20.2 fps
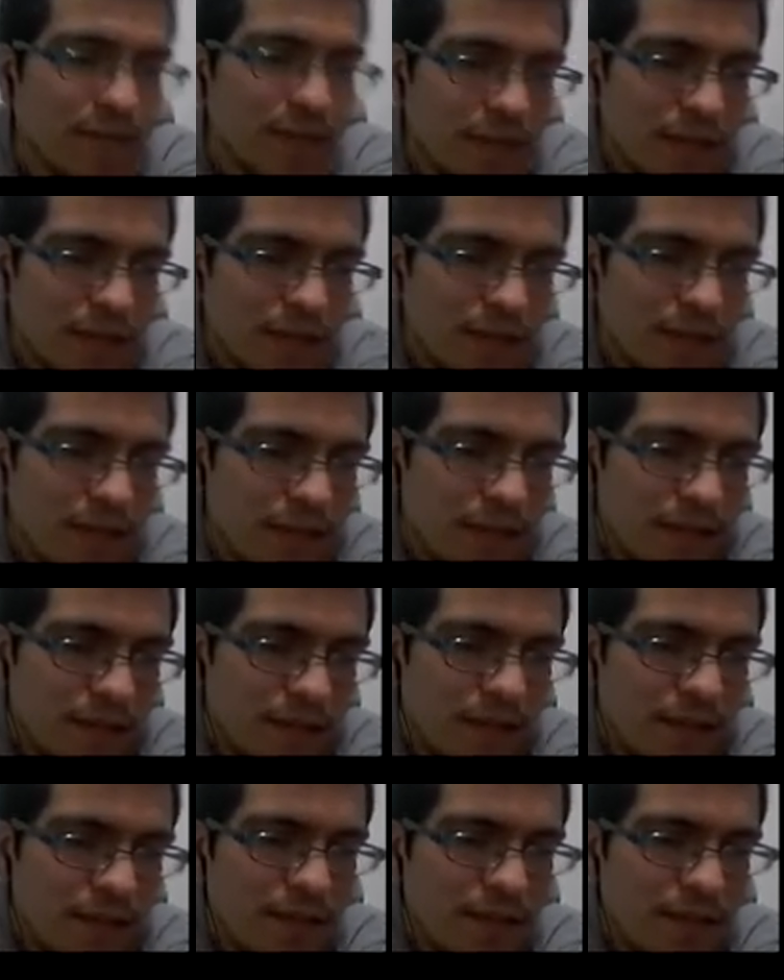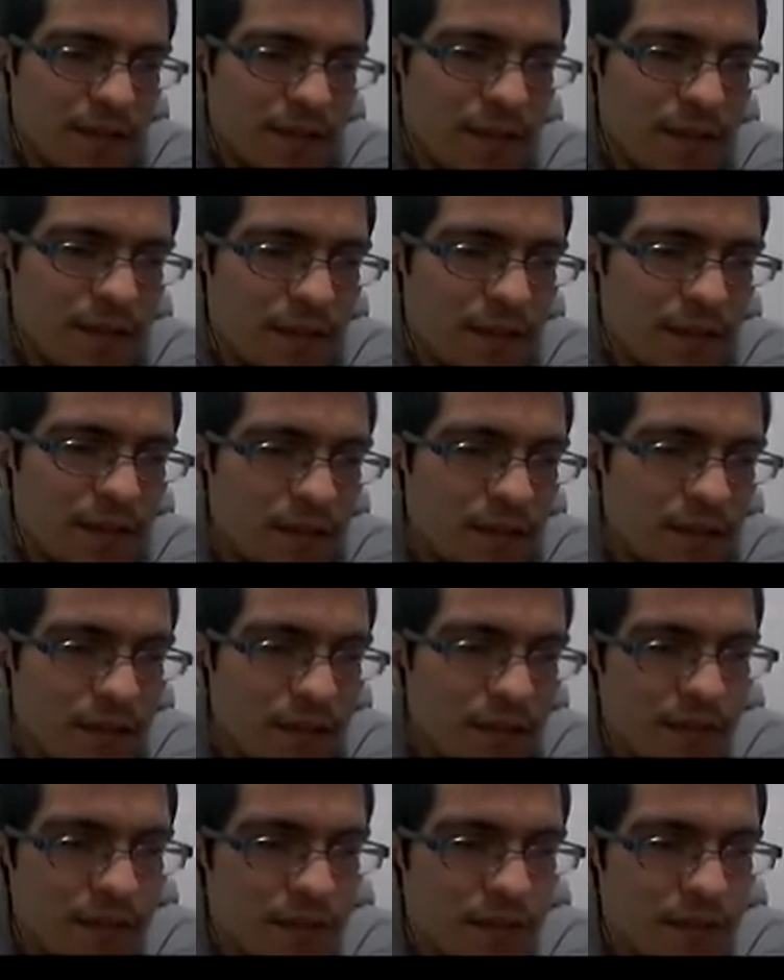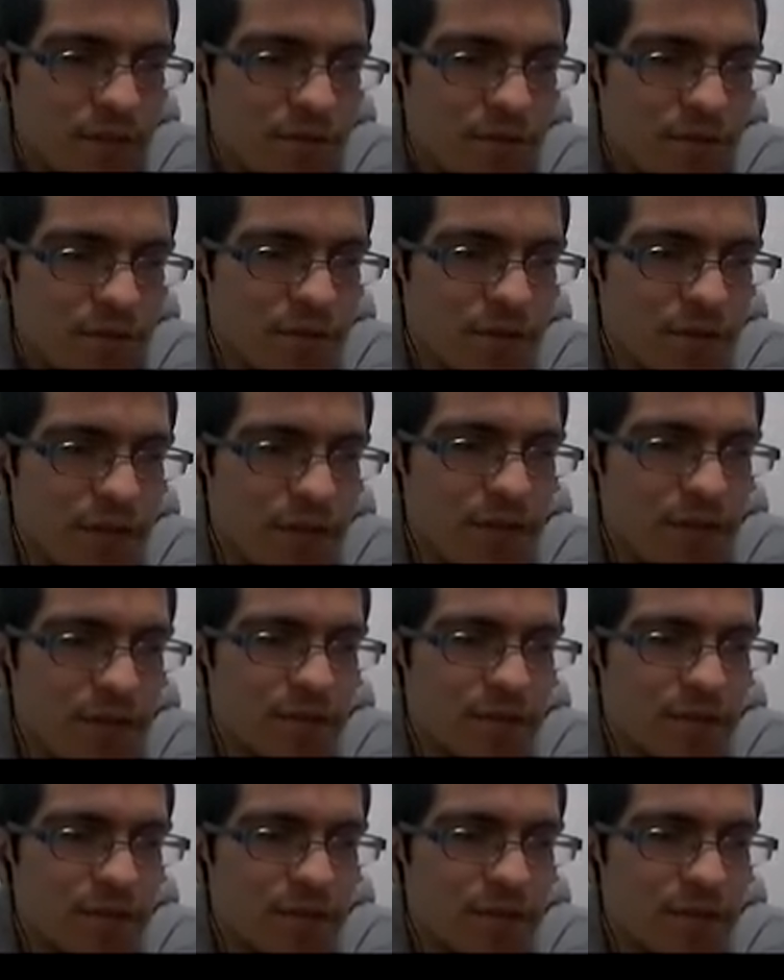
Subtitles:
And in here, because the cores